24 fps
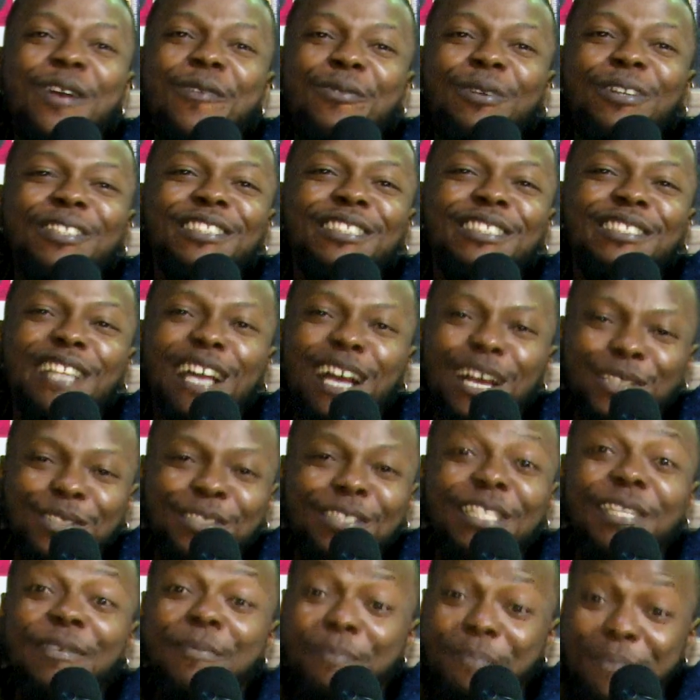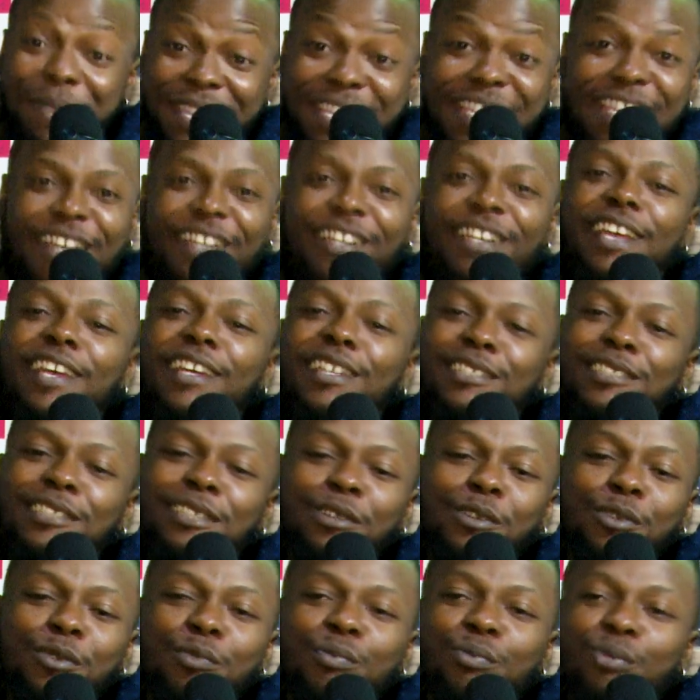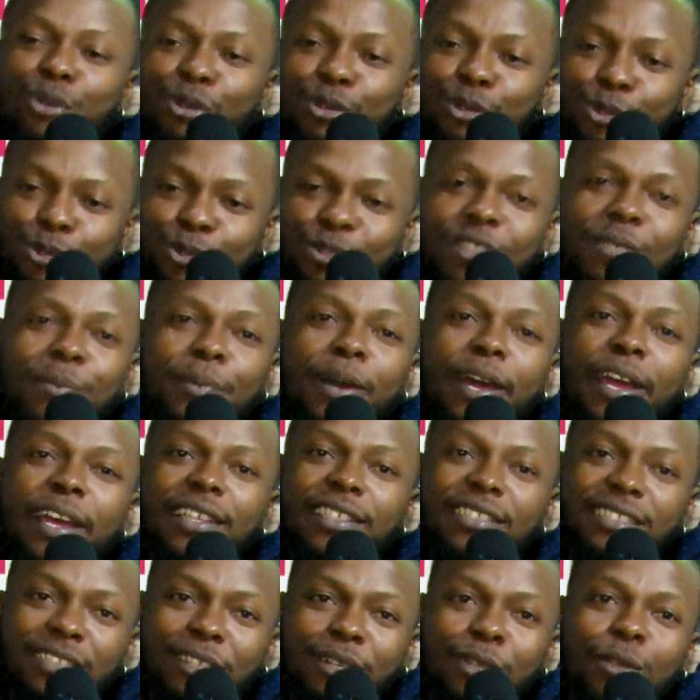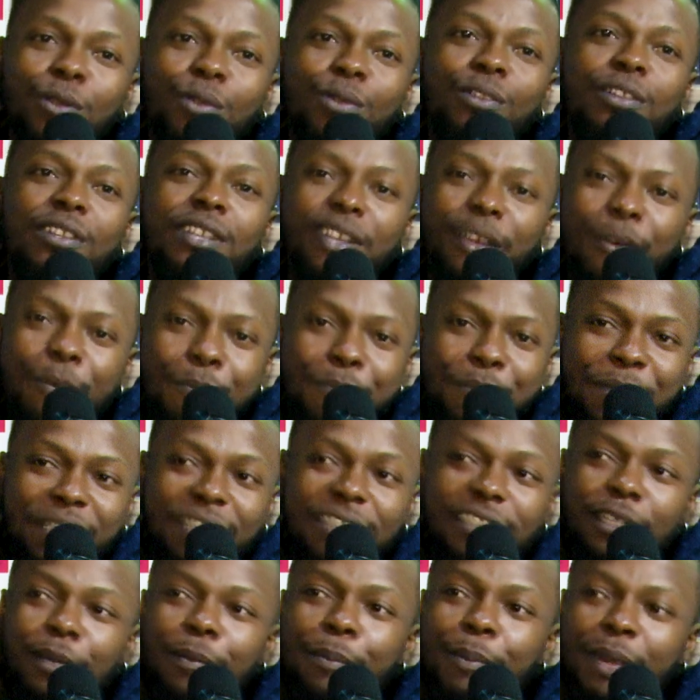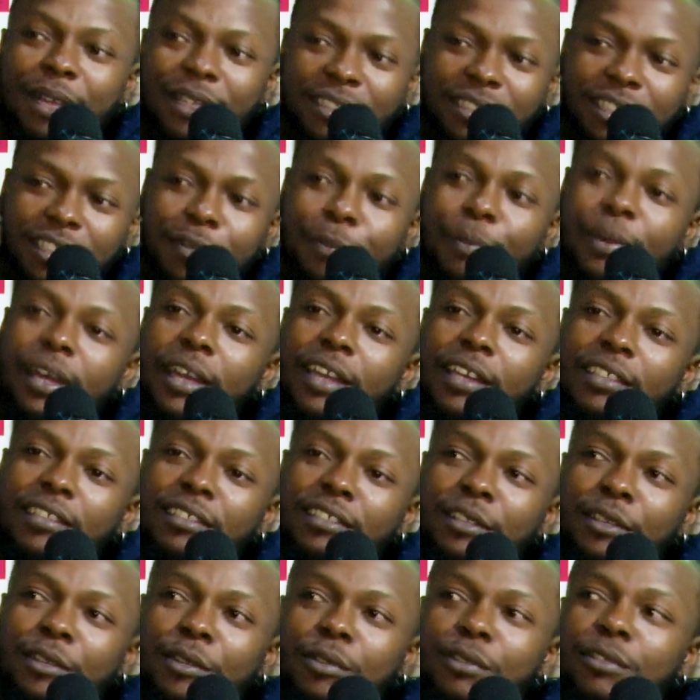it was actually me and Excel, produced by Excel, mixed and mastered by Excel.